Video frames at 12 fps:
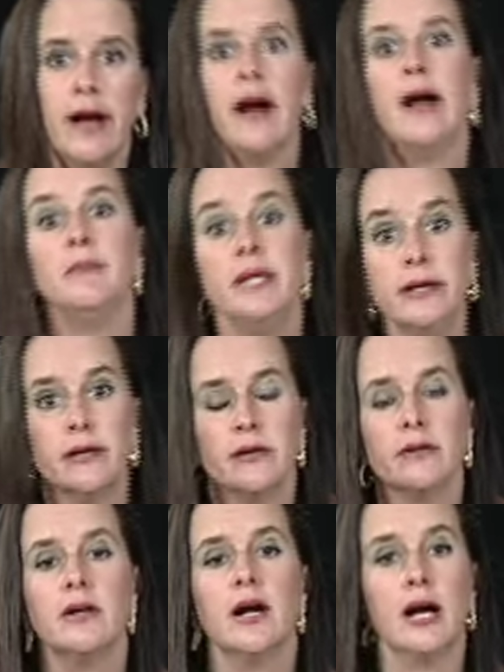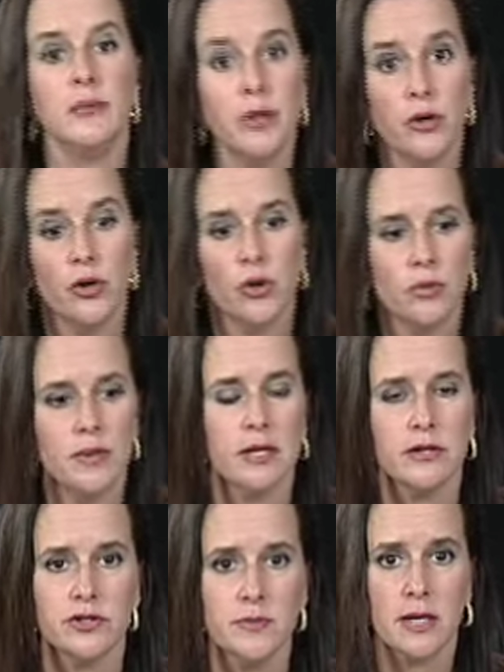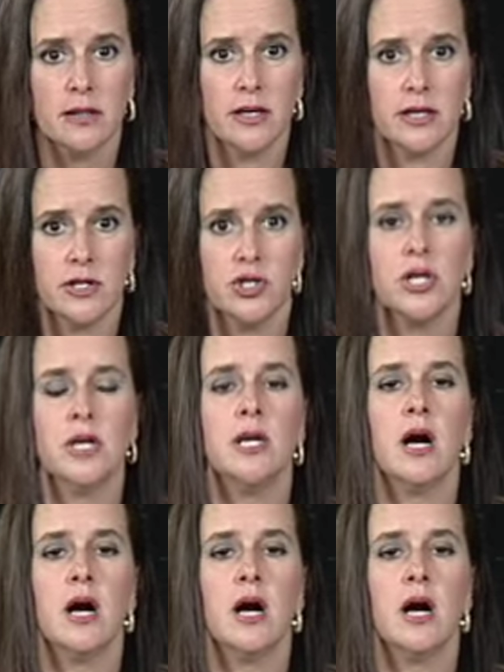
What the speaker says: I'm here, I'm home, here's my luggage.